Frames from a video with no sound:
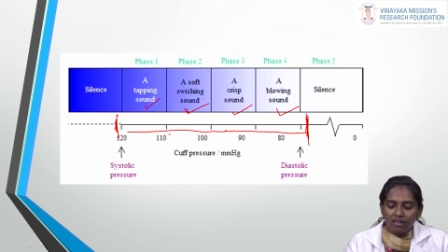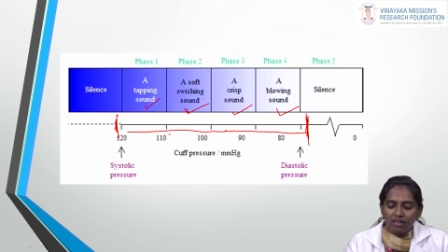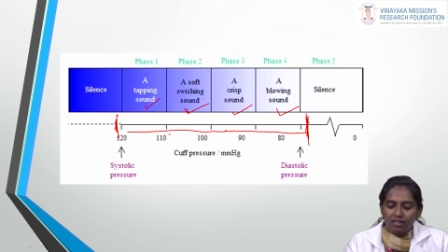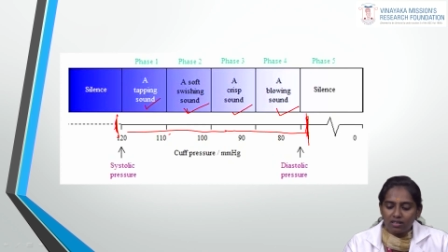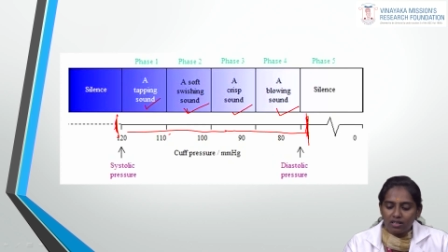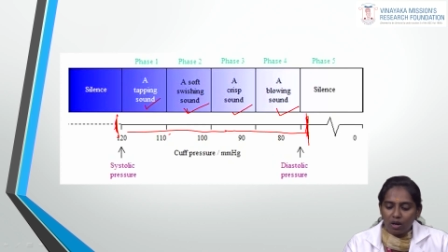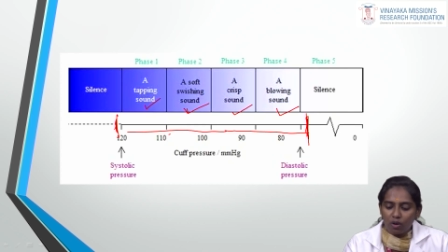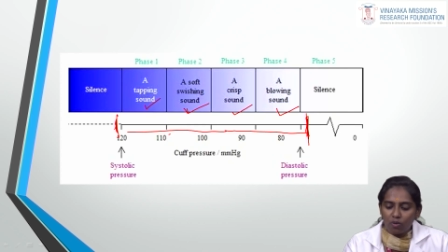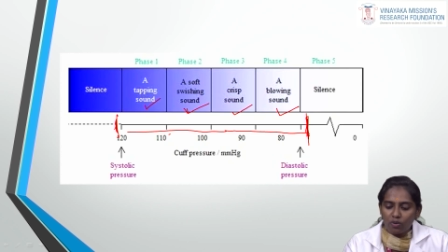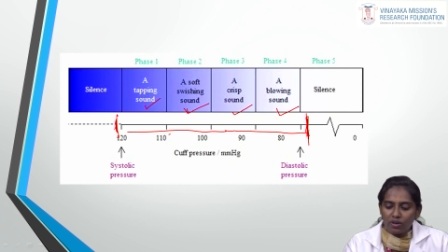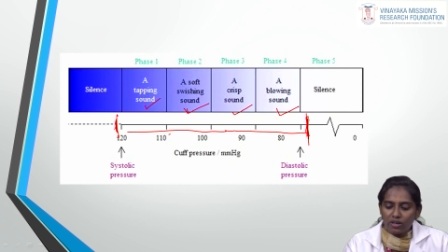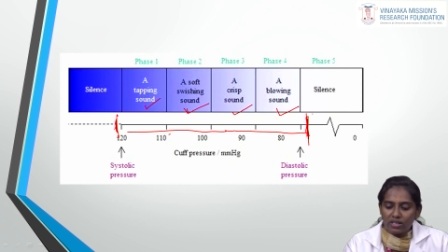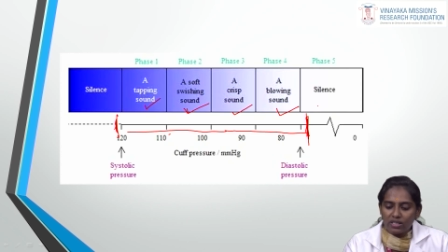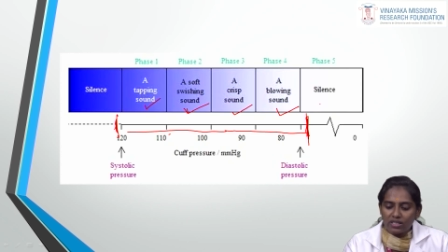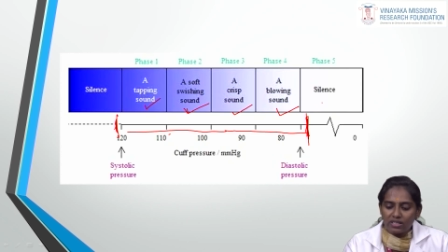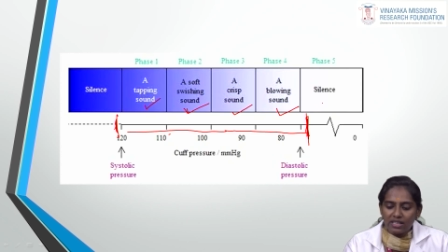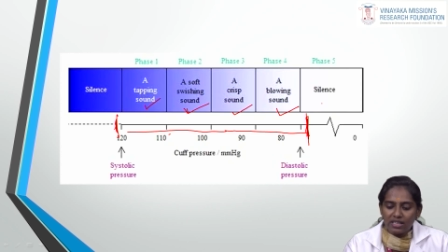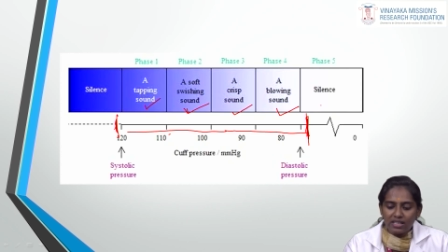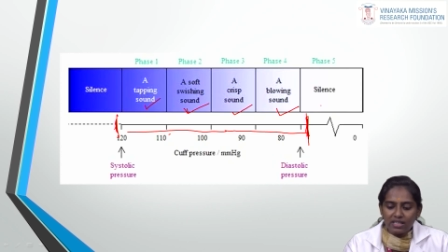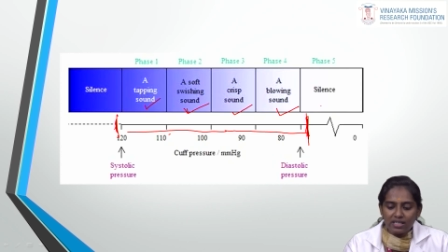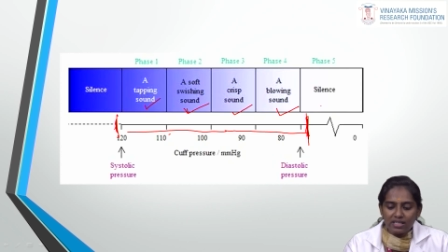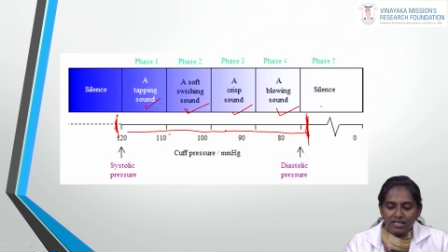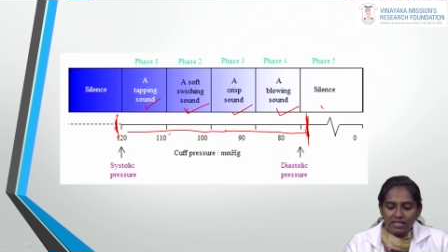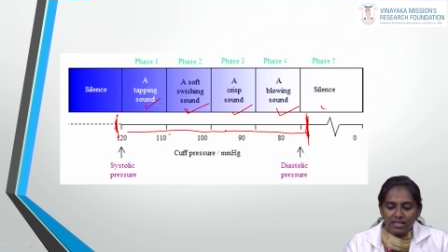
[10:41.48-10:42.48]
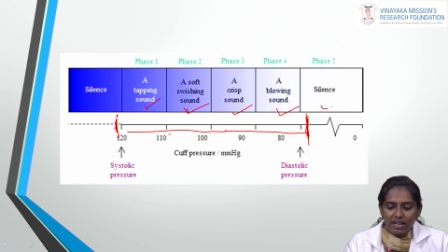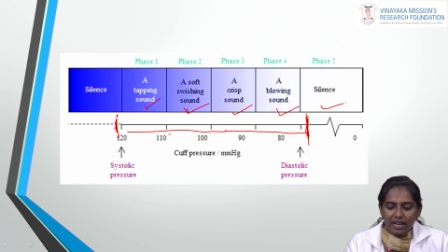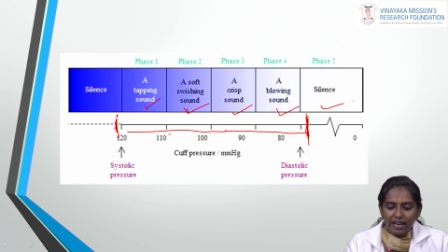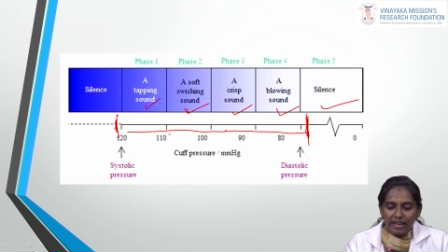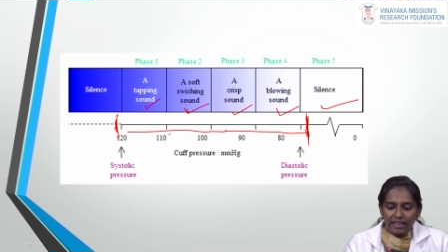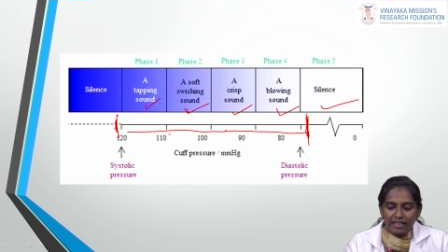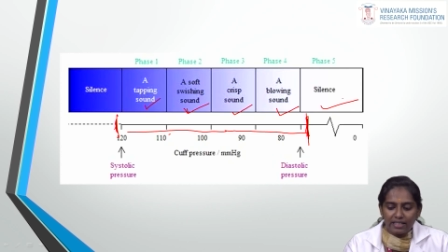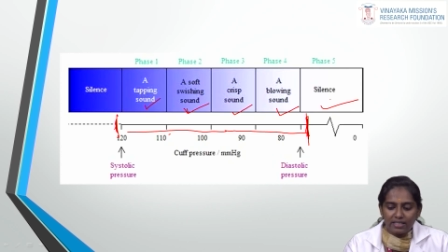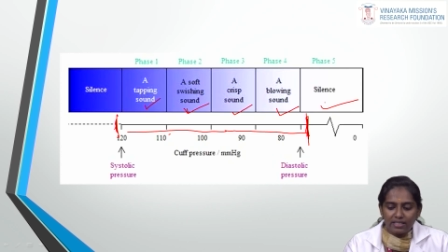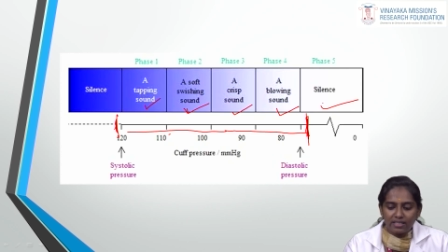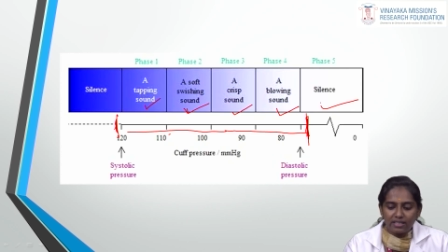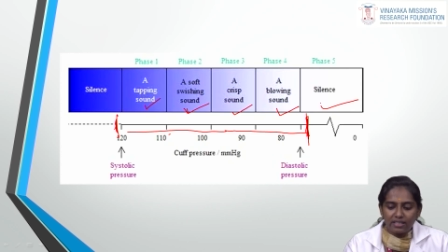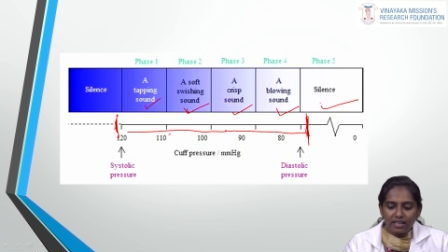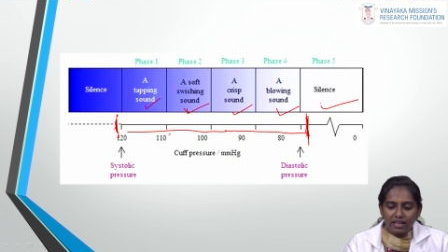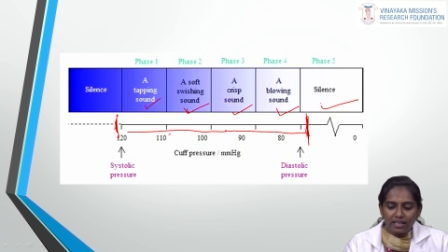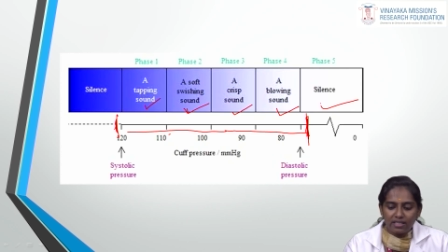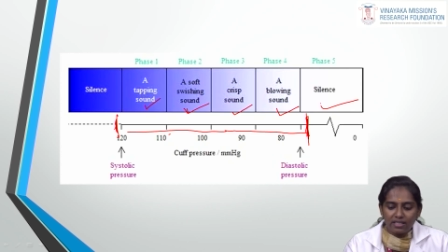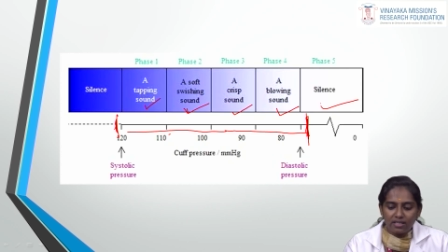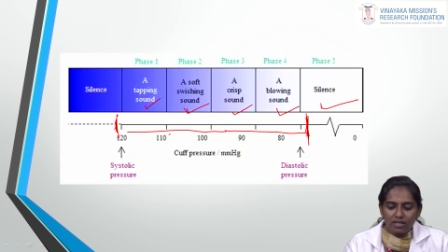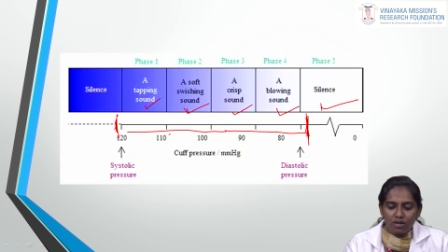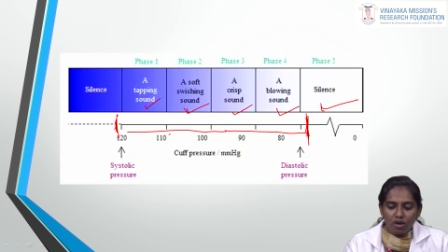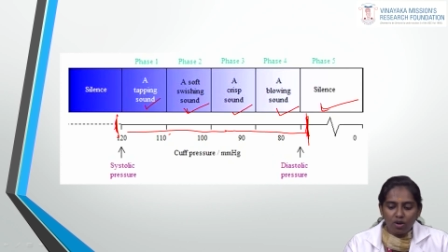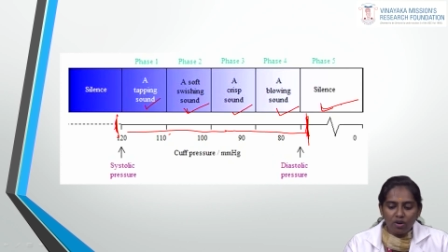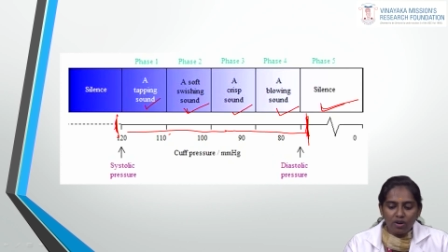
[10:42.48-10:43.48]
sound is the silence,
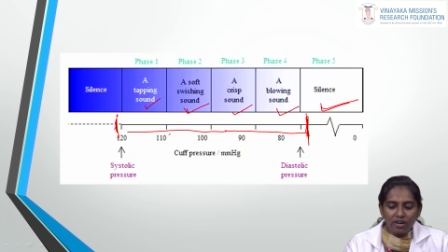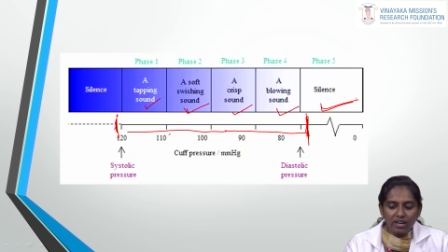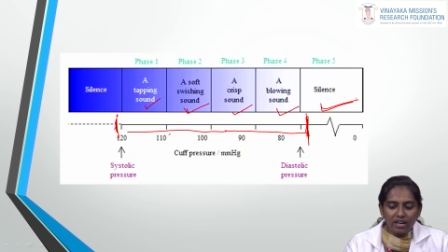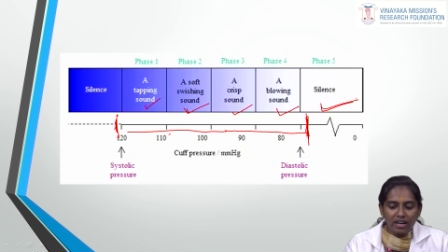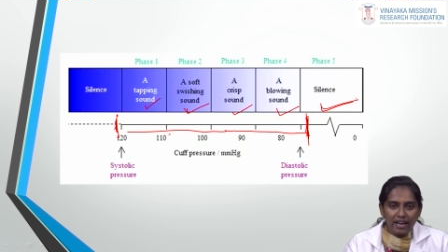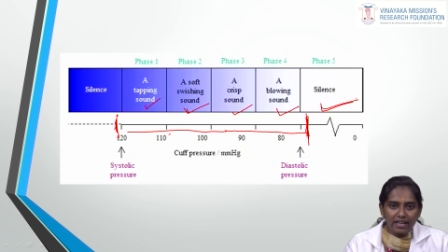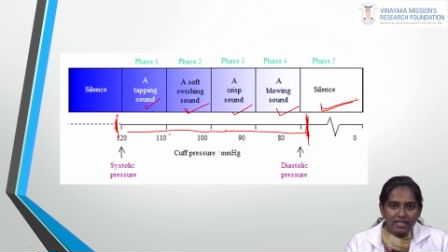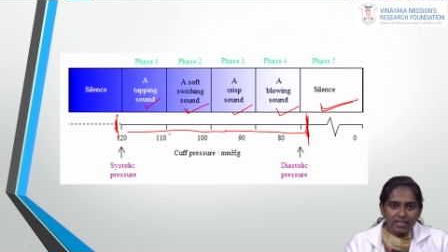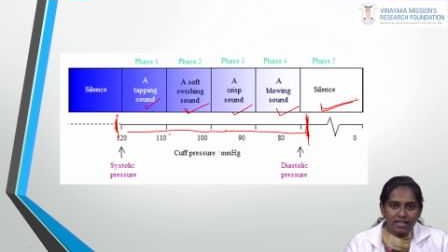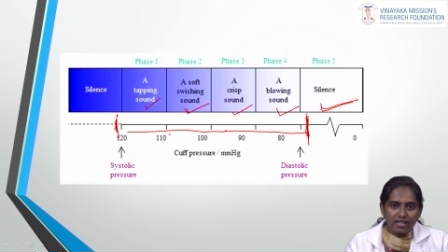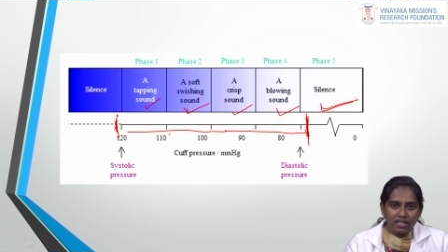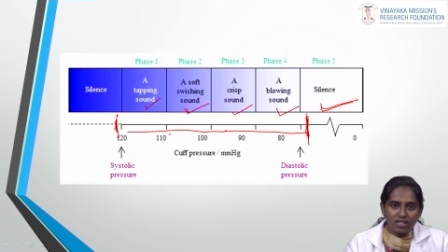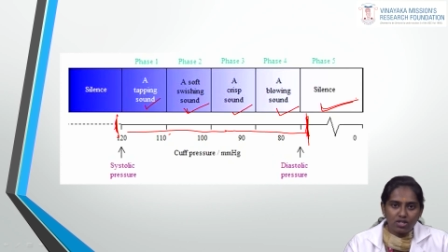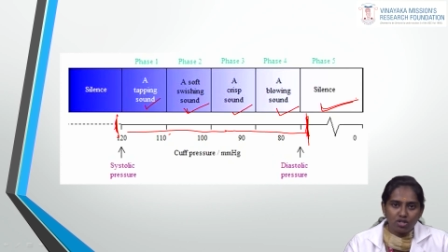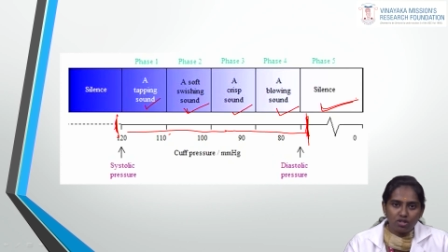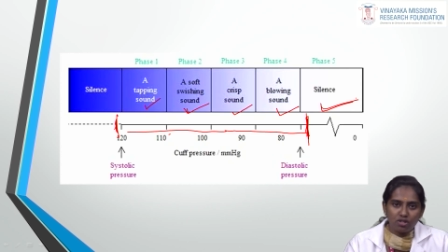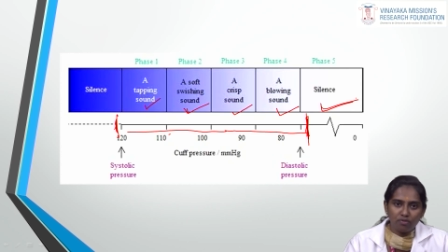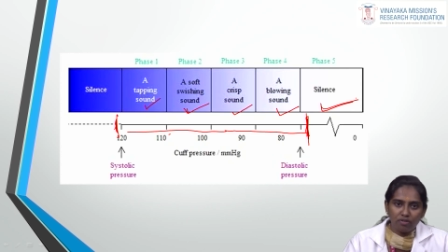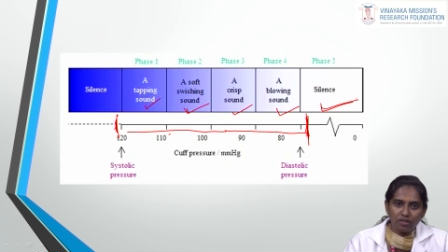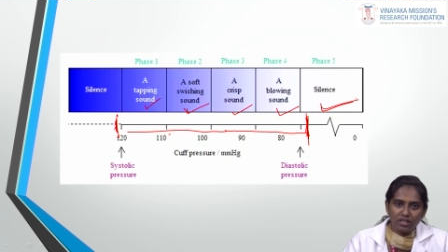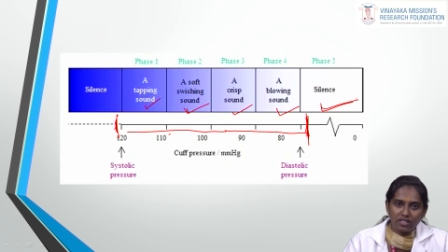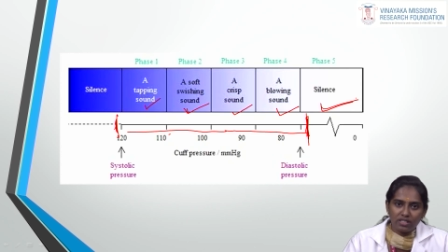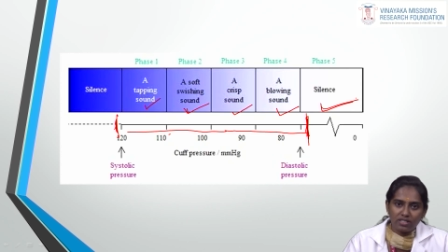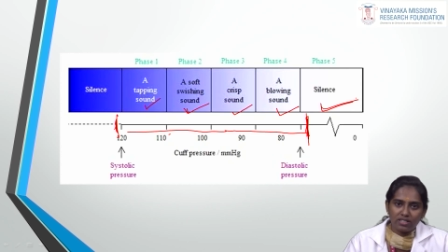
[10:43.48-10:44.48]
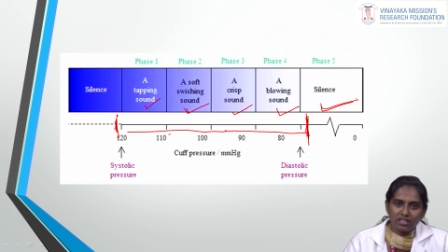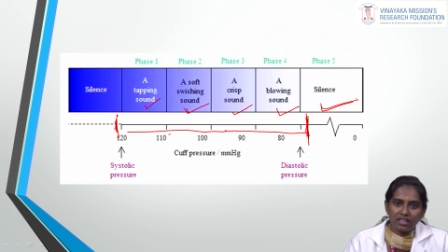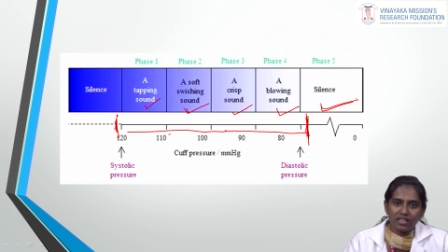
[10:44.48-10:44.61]
that is your relaxation phase,